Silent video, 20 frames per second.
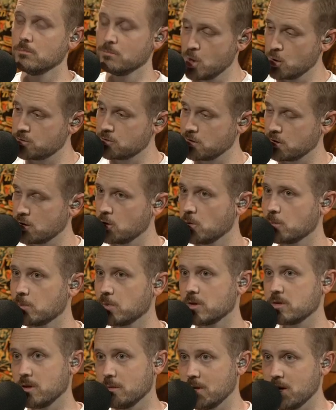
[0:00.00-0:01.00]
mostly
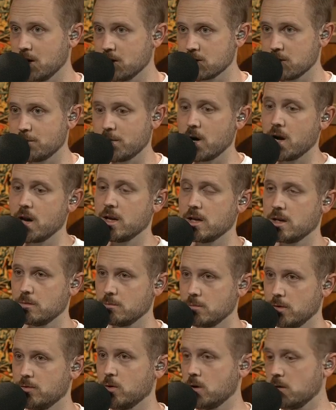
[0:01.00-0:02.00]
Hooper, some Harrison
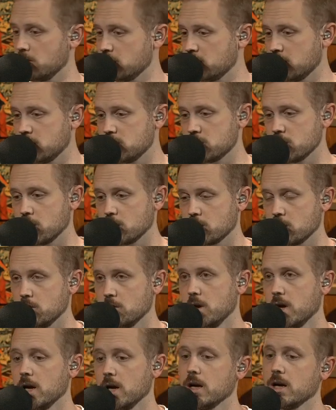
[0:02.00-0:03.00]
Bryant before it was
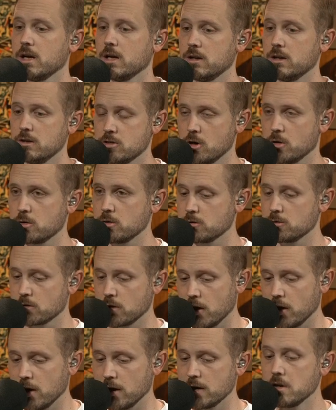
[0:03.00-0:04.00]
Njoku. Mm-hmm. Njoku's
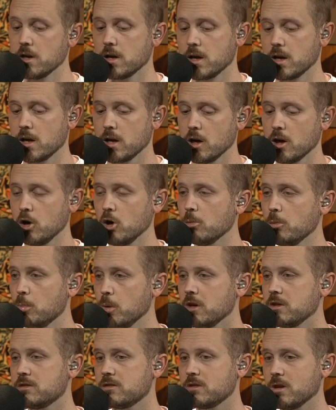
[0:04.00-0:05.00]
gone.
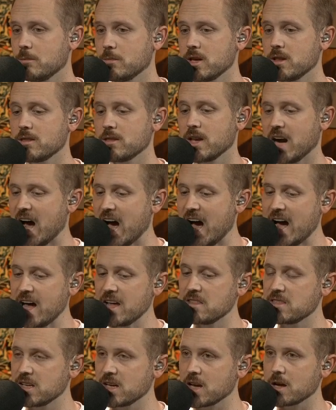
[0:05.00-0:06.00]
Hooper is somebody that
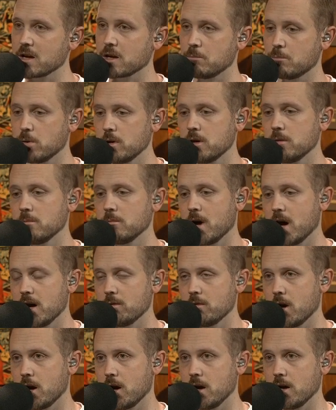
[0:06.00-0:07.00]
I think I can put in
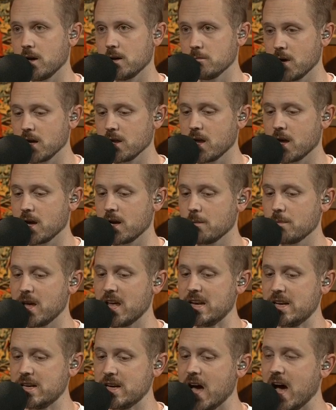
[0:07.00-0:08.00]
my in my lineup
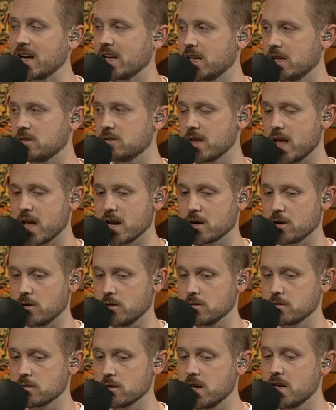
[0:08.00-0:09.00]
and not get Zach
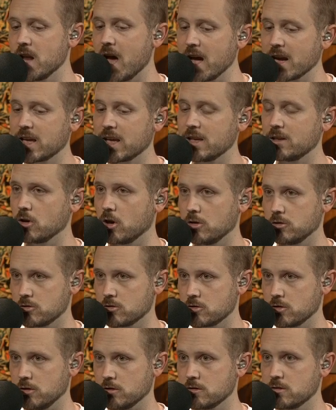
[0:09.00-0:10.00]
Ertz and not get
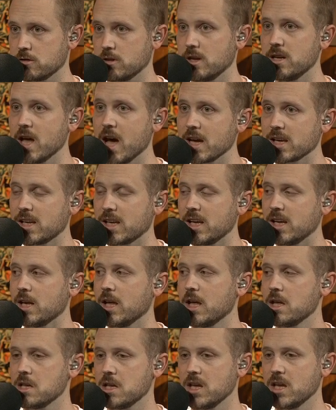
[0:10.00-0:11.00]
Dalton Schultz and not
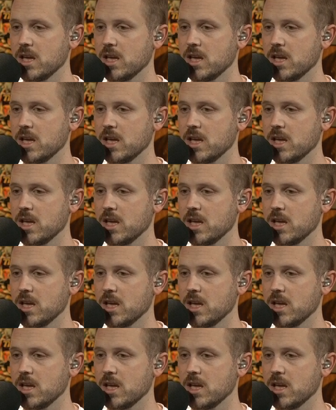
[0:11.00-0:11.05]
get